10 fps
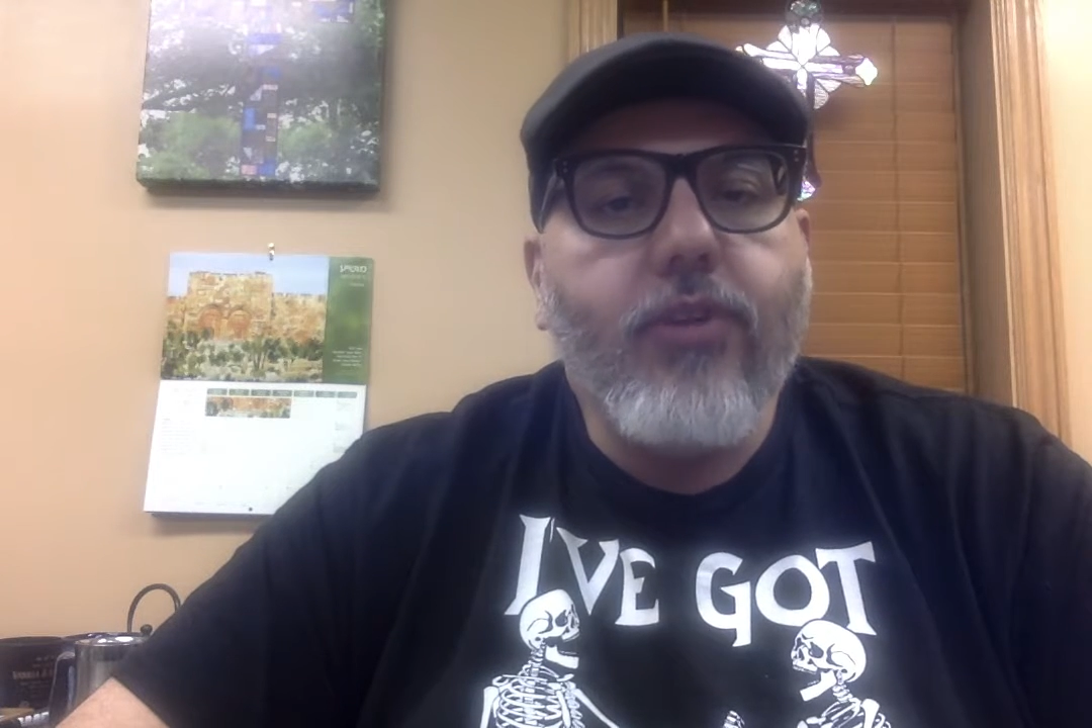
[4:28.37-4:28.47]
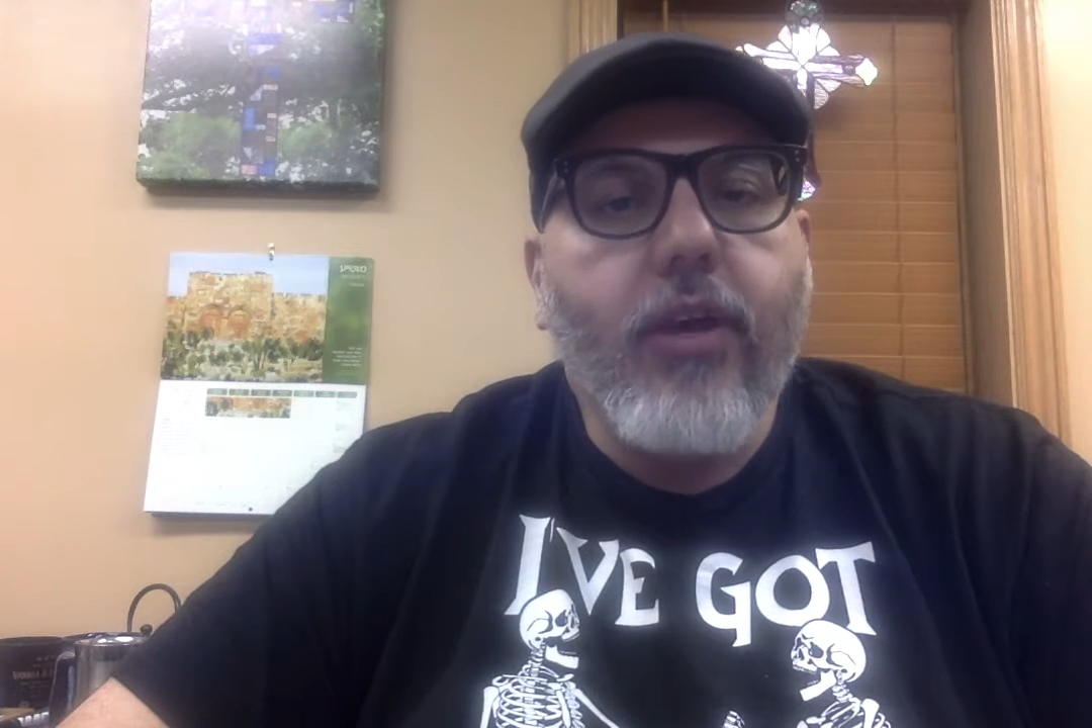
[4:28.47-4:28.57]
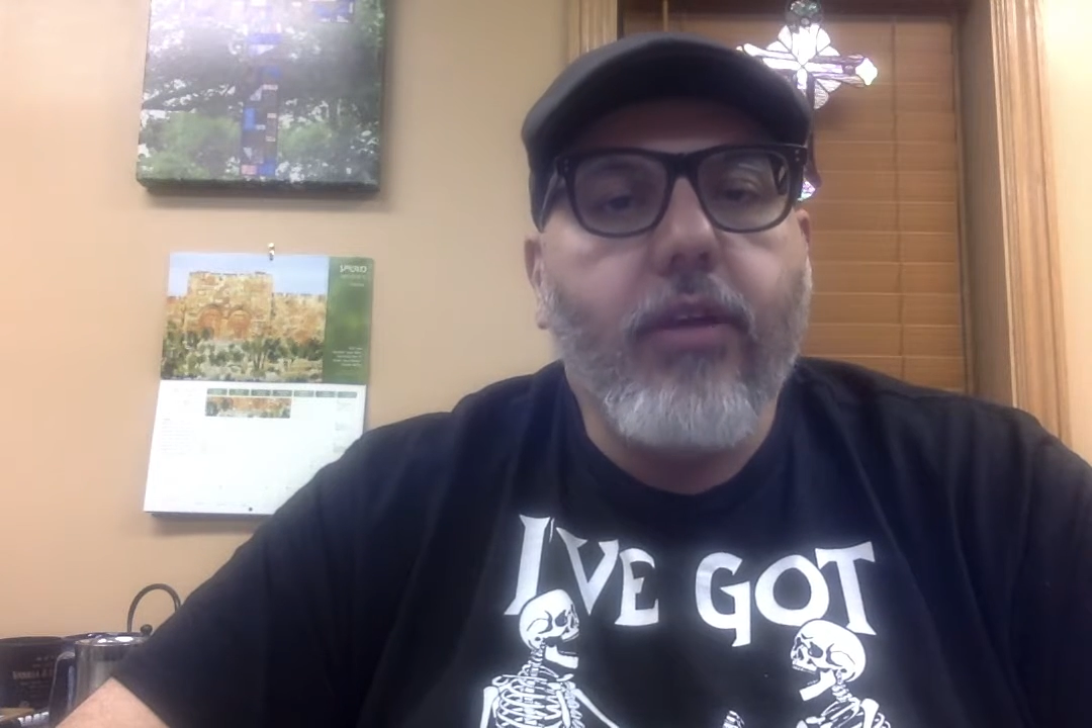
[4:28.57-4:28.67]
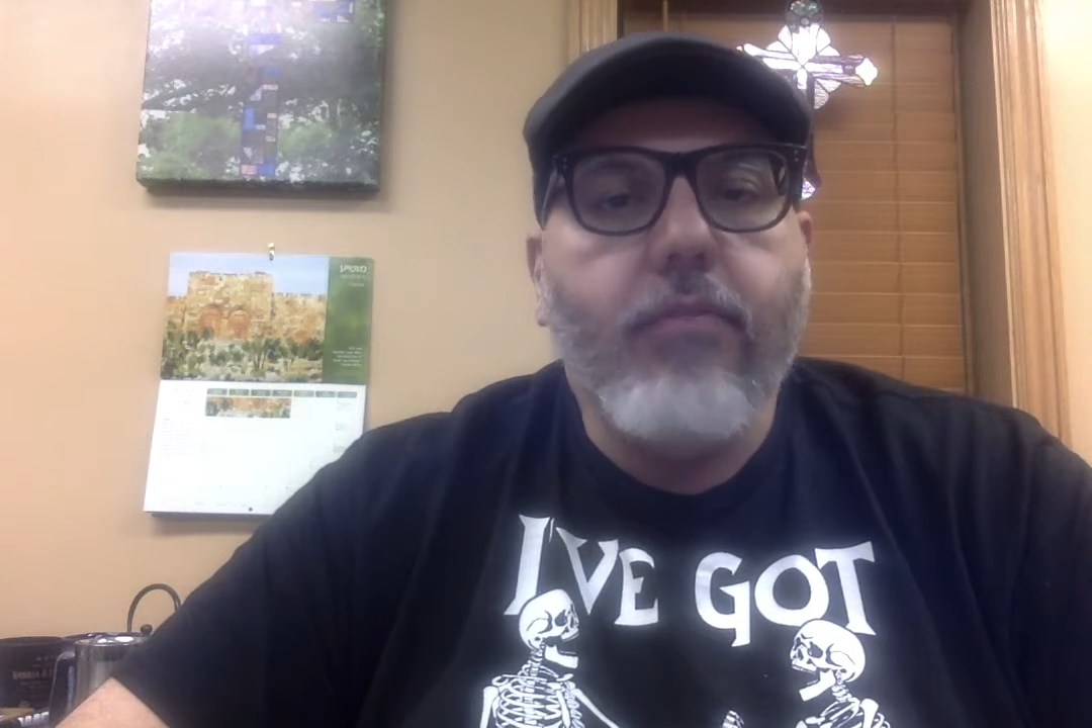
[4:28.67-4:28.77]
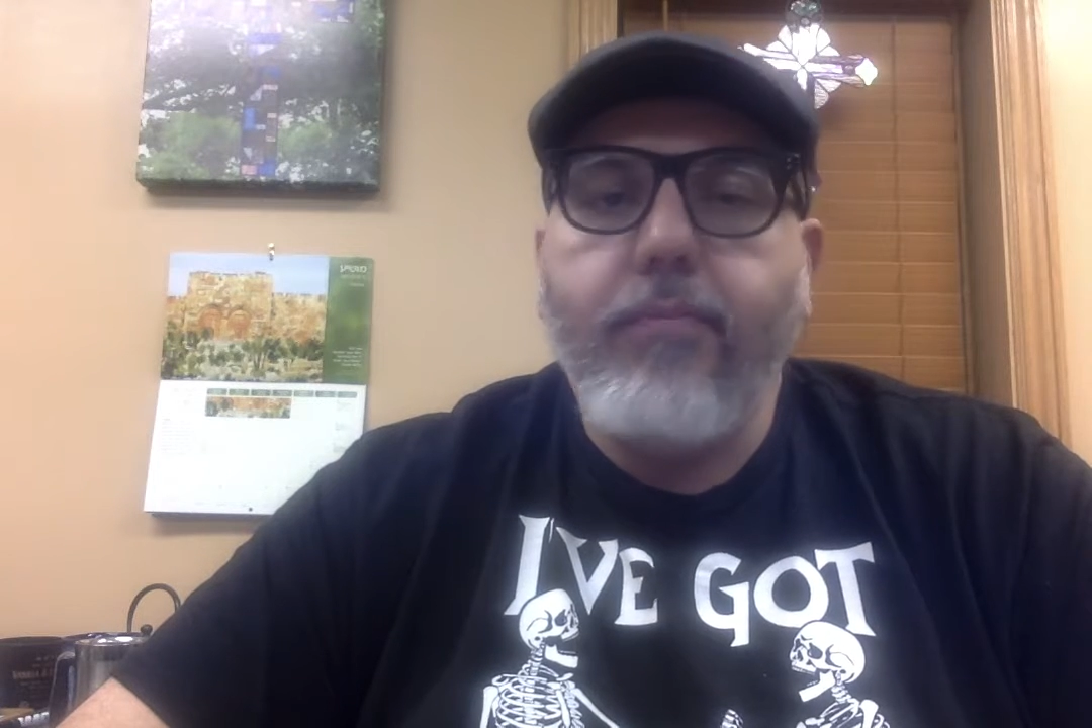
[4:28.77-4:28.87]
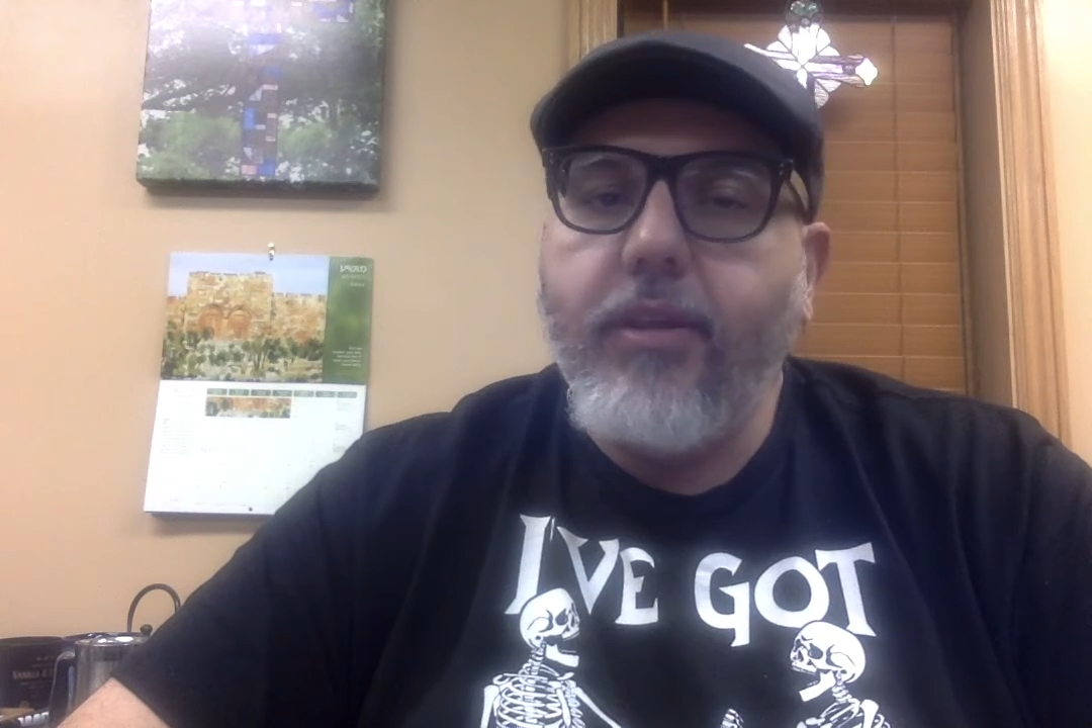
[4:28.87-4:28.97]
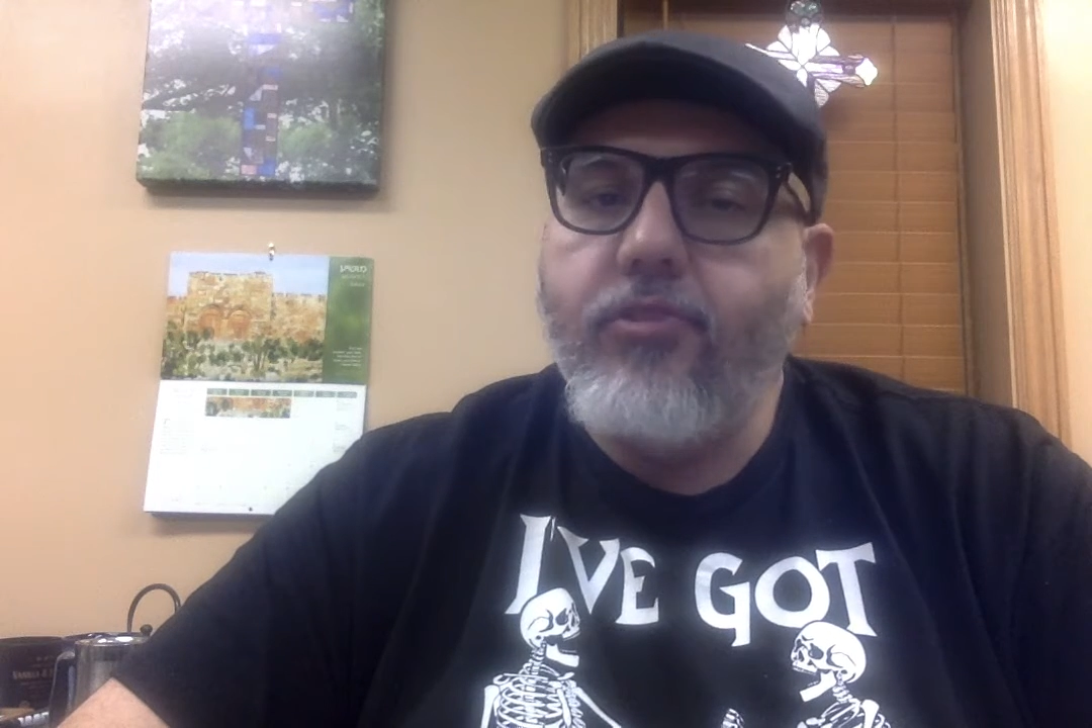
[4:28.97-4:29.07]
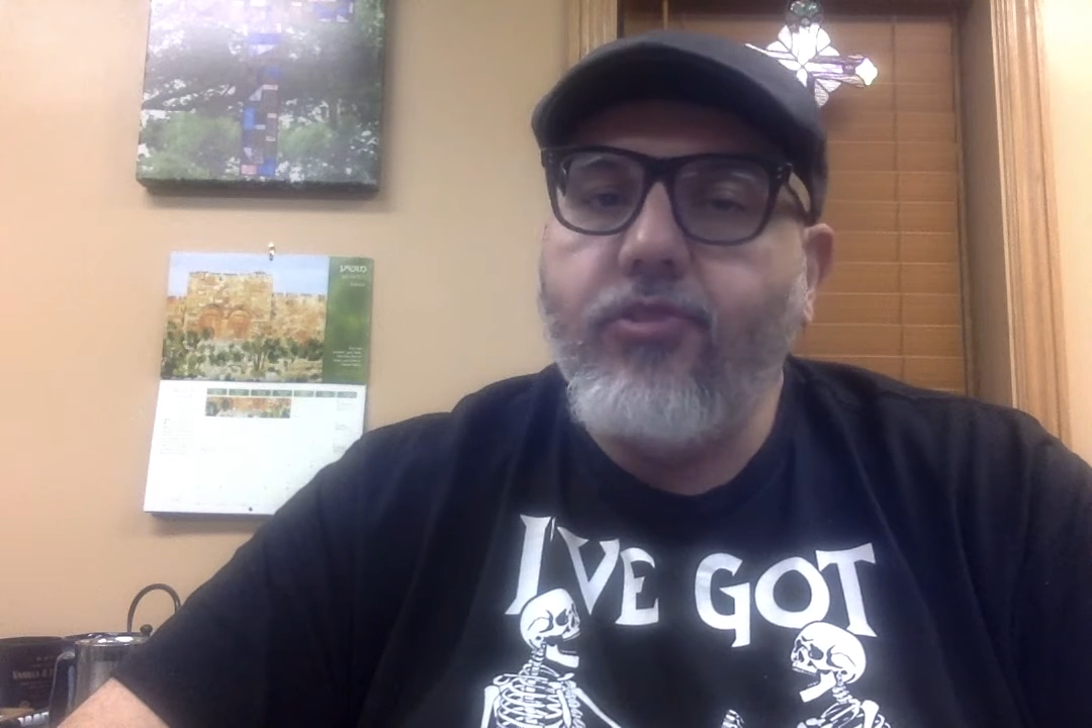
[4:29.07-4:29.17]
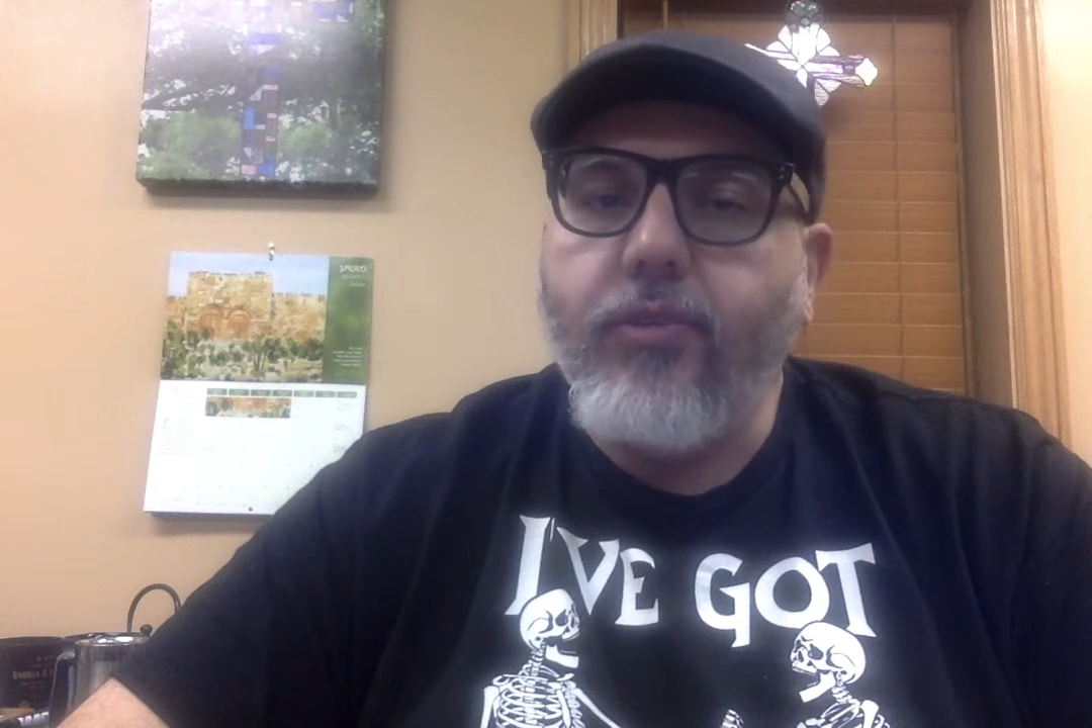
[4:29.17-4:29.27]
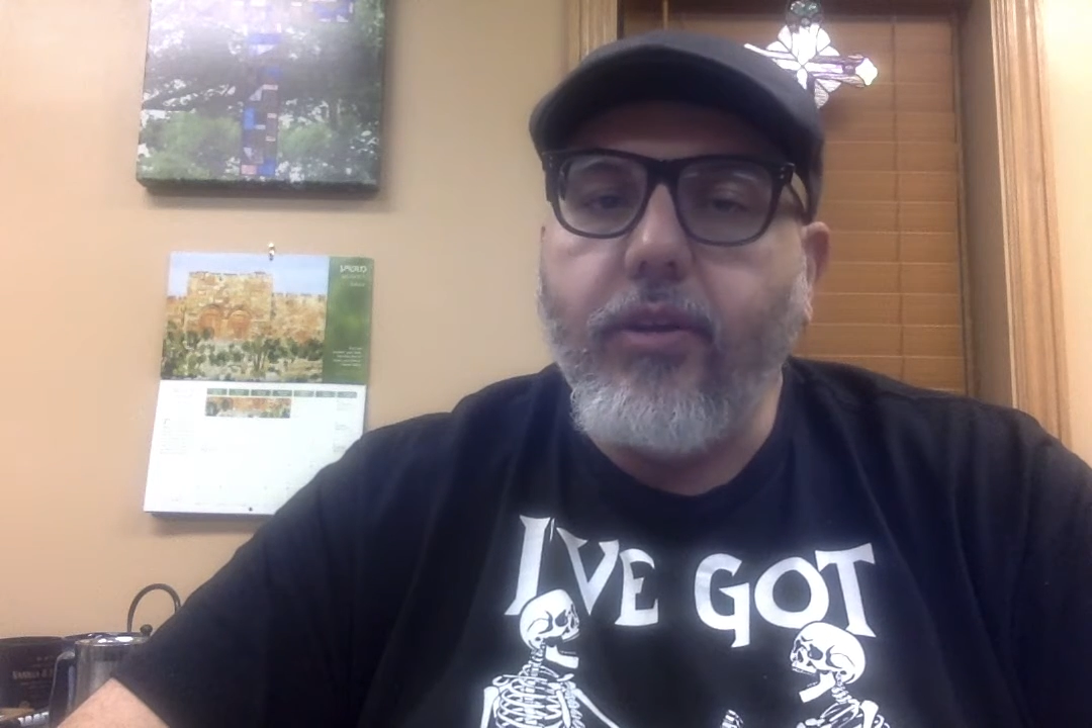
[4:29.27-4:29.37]
and
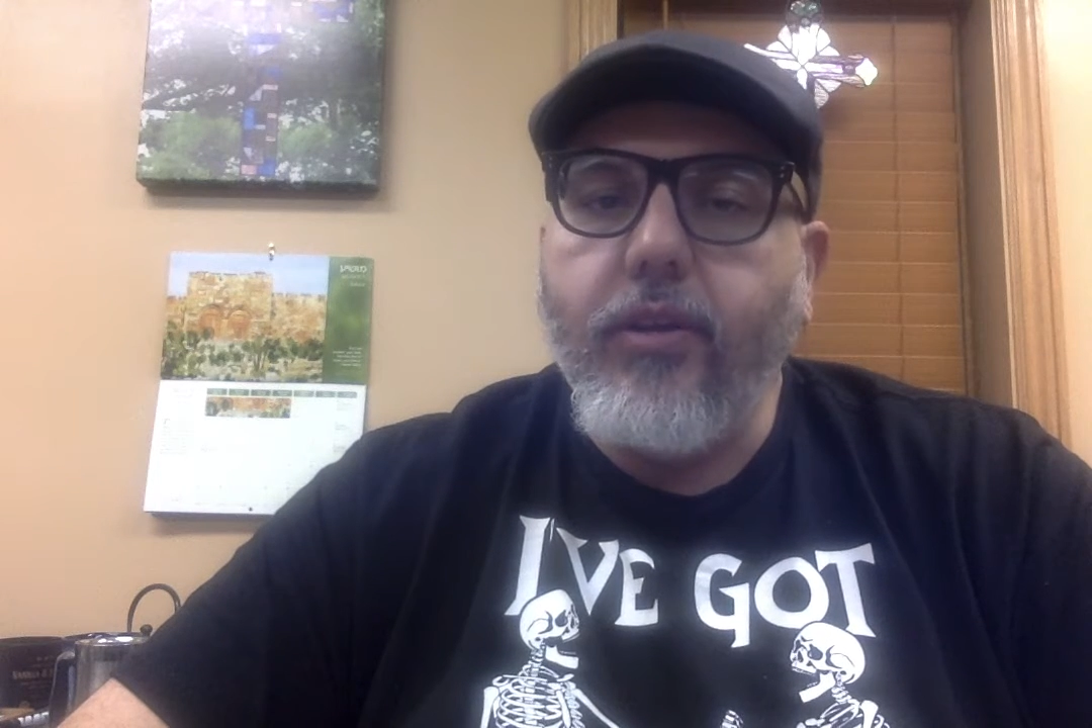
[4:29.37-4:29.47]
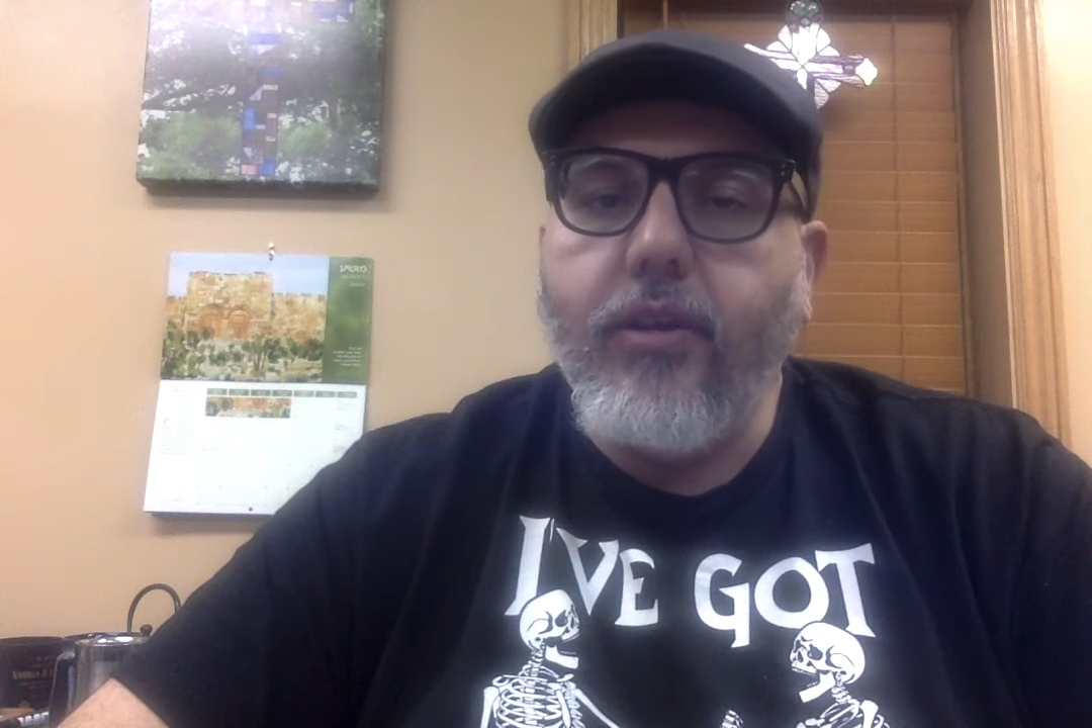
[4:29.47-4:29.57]
administrate it